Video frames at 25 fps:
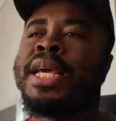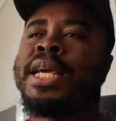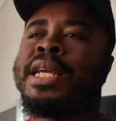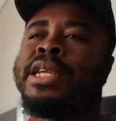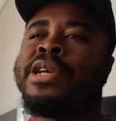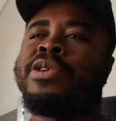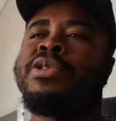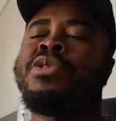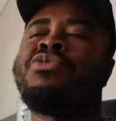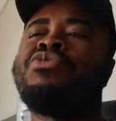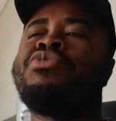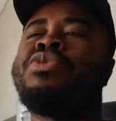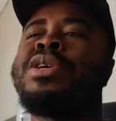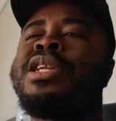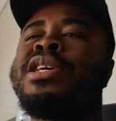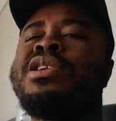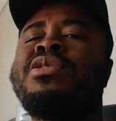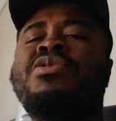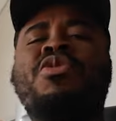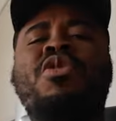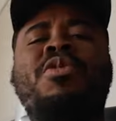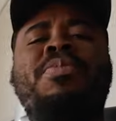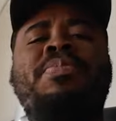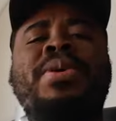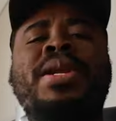they don't
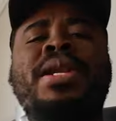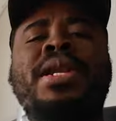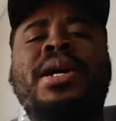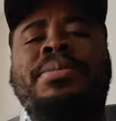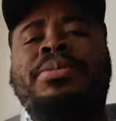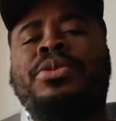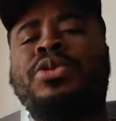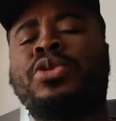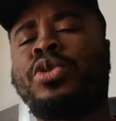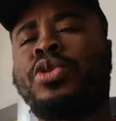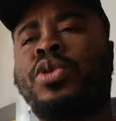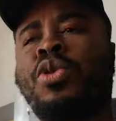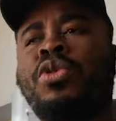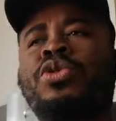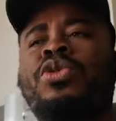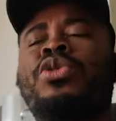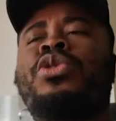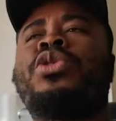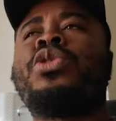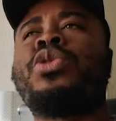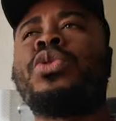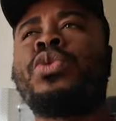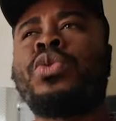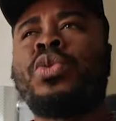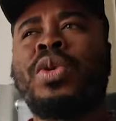really open up to talk
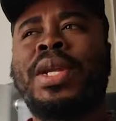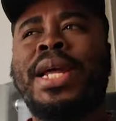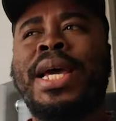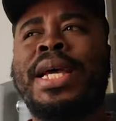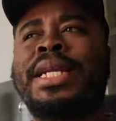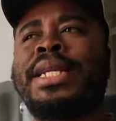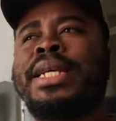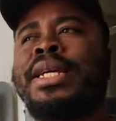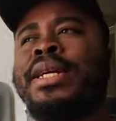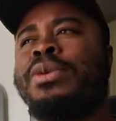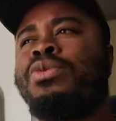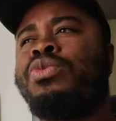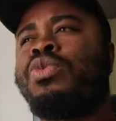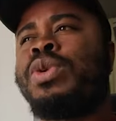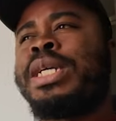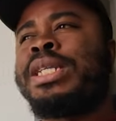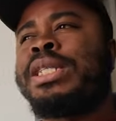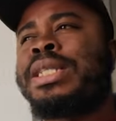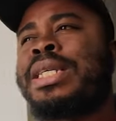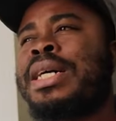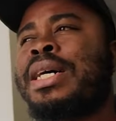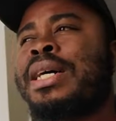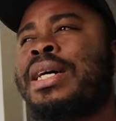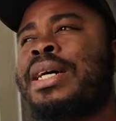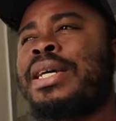to you, like the
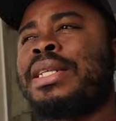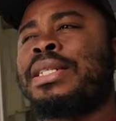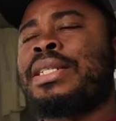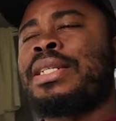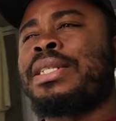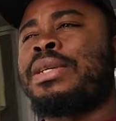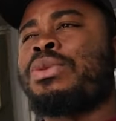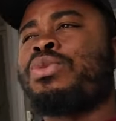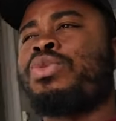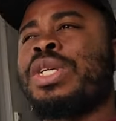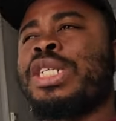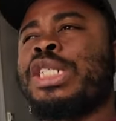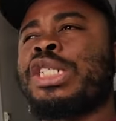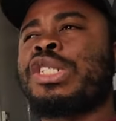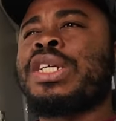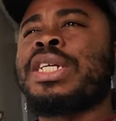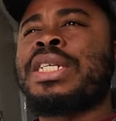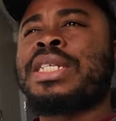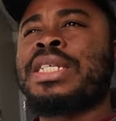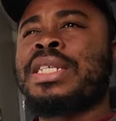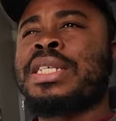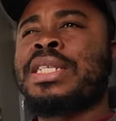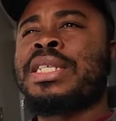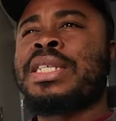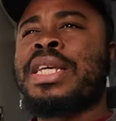waiter and then the
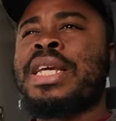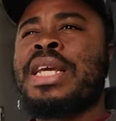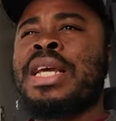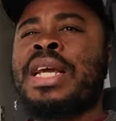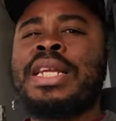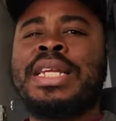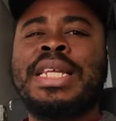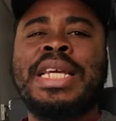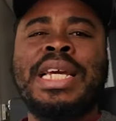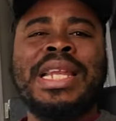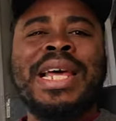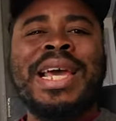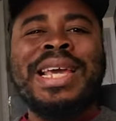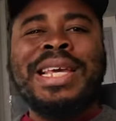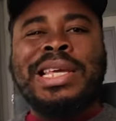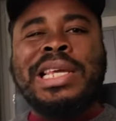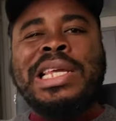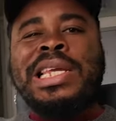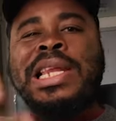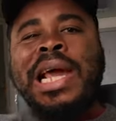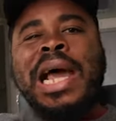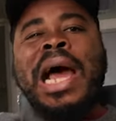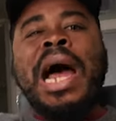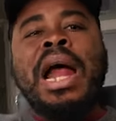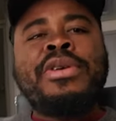waitresses. They're like
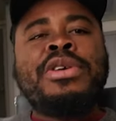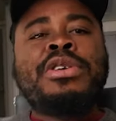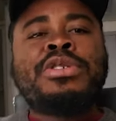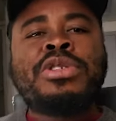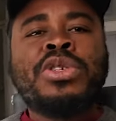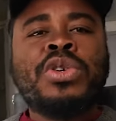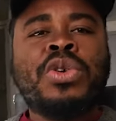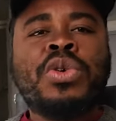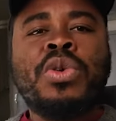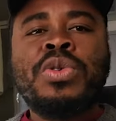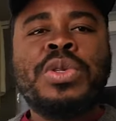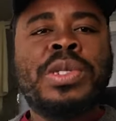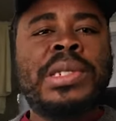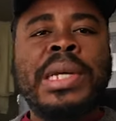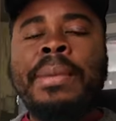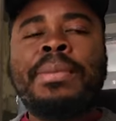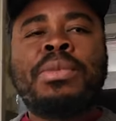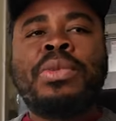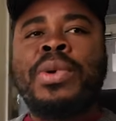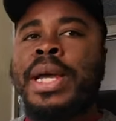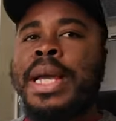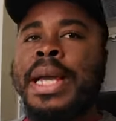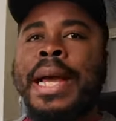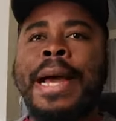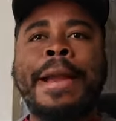in a hurry to go
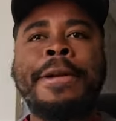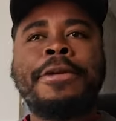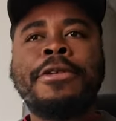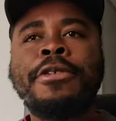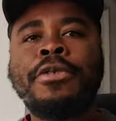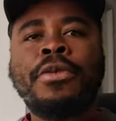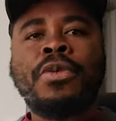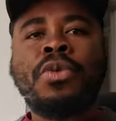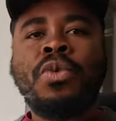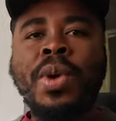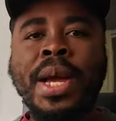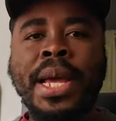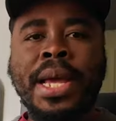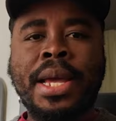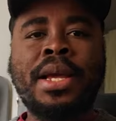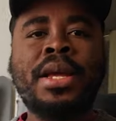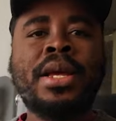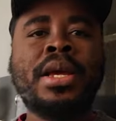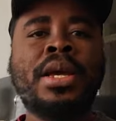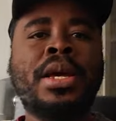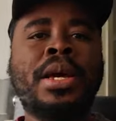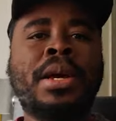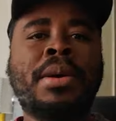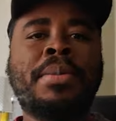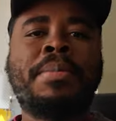somewhere, I don't know where,
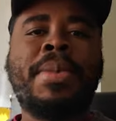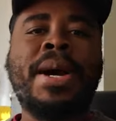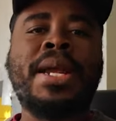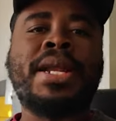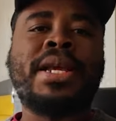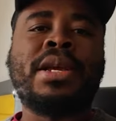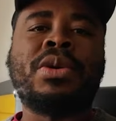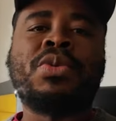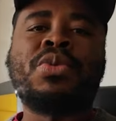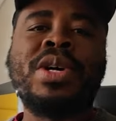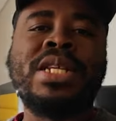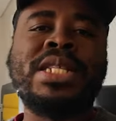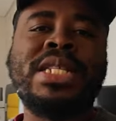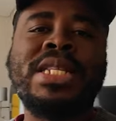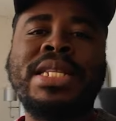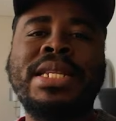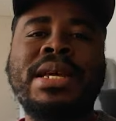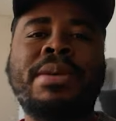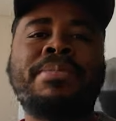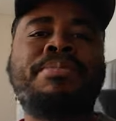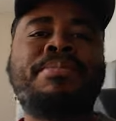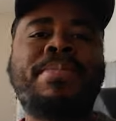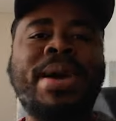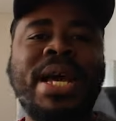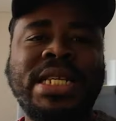but it wasn't
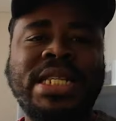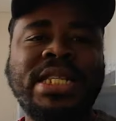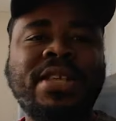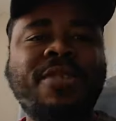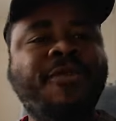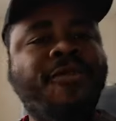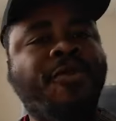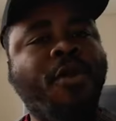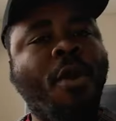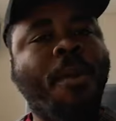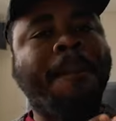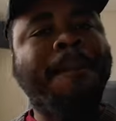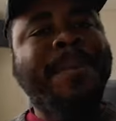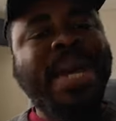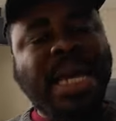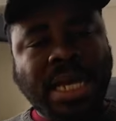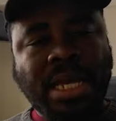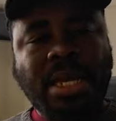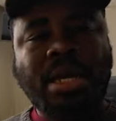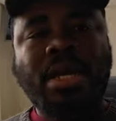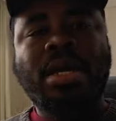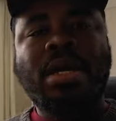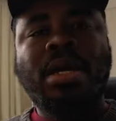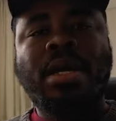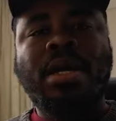the best for
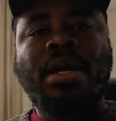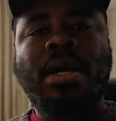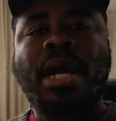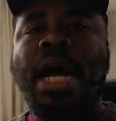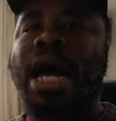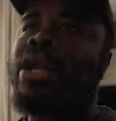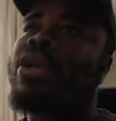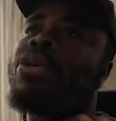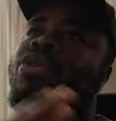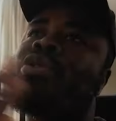me. I